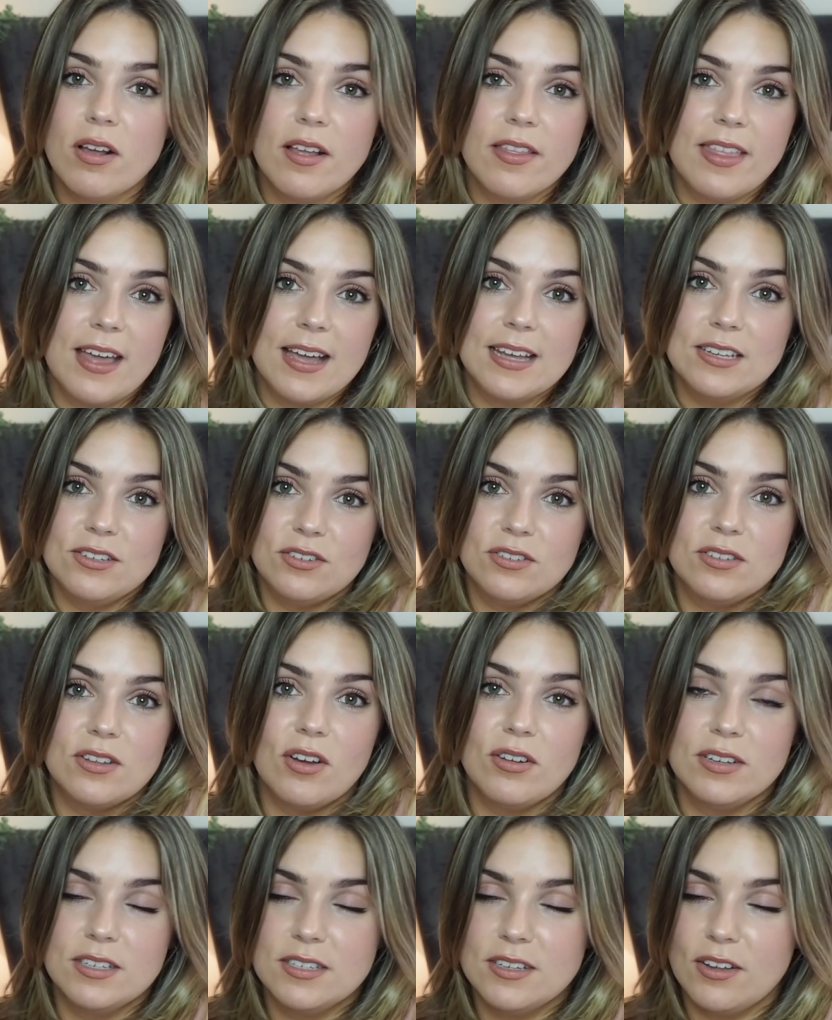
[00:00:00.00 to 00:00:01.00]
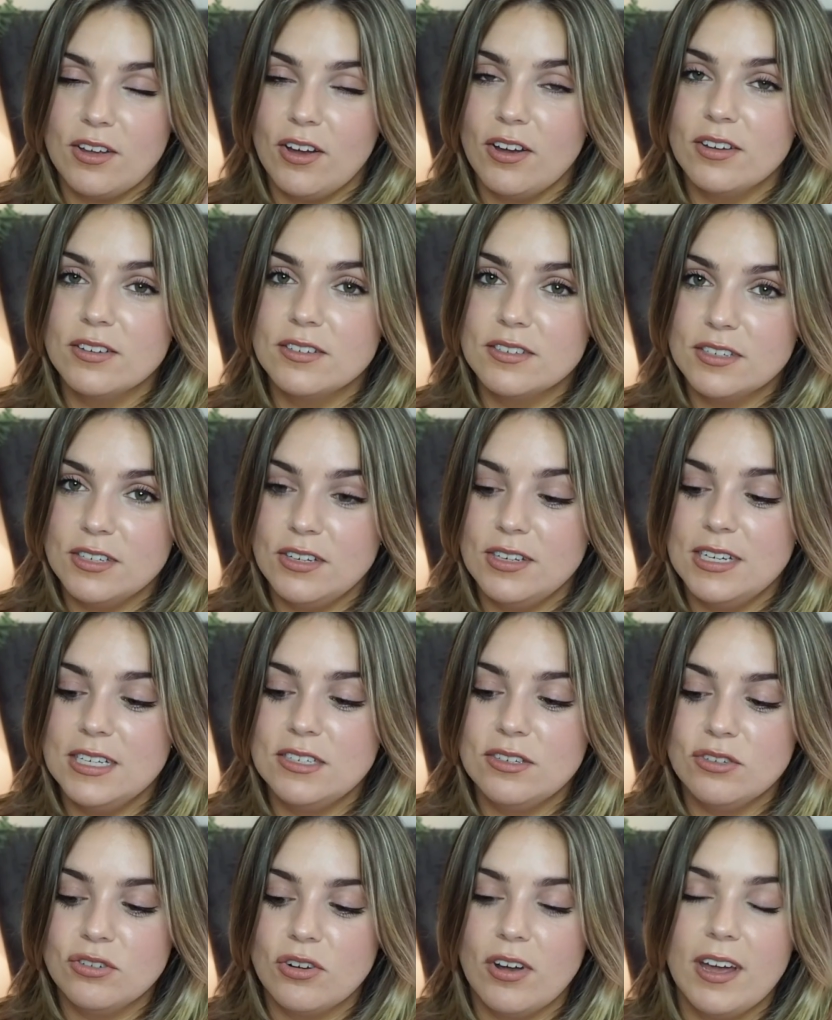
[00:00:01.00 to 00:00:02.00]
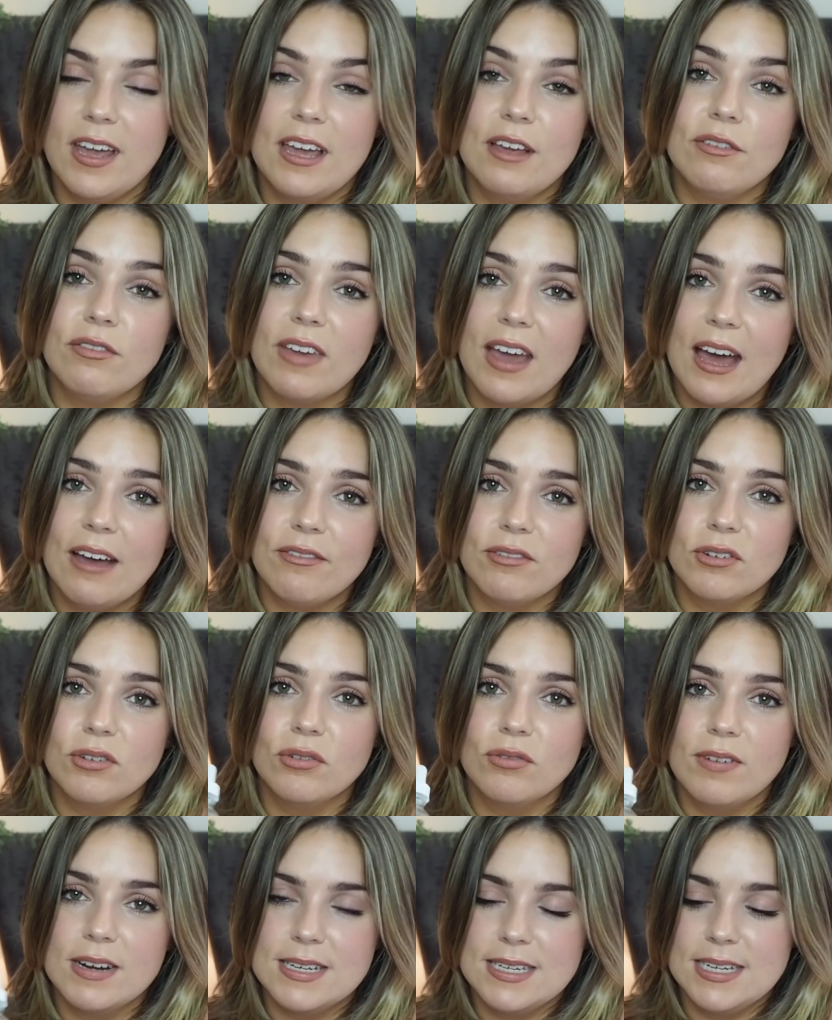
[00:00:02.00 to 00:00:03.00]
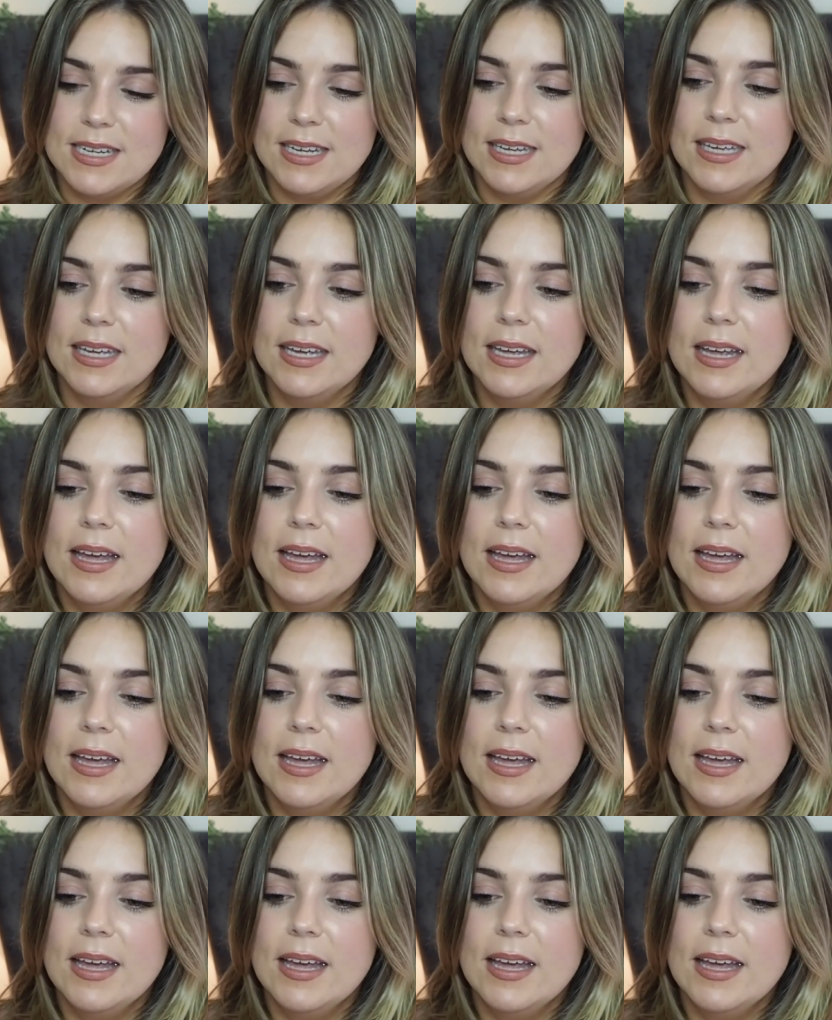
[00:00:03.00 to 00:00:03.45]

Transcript: that is honest to God, you need to try it if you haven't already.